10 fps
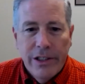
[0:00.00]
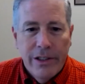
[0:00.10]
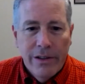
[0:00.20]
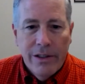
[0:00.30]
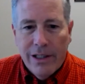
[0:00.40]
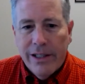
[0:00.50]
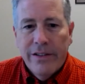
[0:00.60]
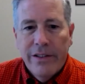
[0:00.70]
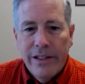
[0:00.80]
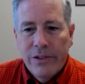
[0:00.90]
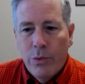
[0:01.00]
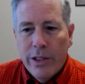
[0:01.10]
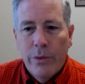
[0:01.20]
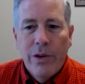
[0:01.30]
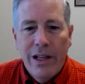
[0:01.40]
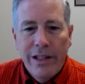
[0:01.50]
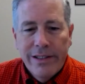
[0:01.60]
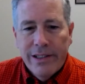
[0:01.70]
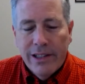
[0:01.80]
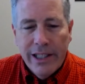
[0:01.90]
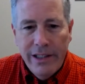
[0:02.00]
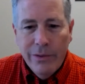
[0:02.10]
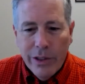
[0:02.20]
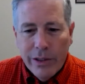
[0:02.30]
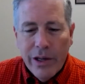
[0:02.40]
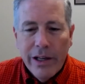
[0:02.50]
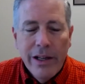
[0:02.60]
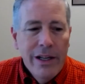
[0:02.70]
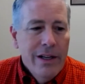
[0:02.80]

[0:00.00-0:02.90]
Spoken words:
a lot of things went away because the lending went away.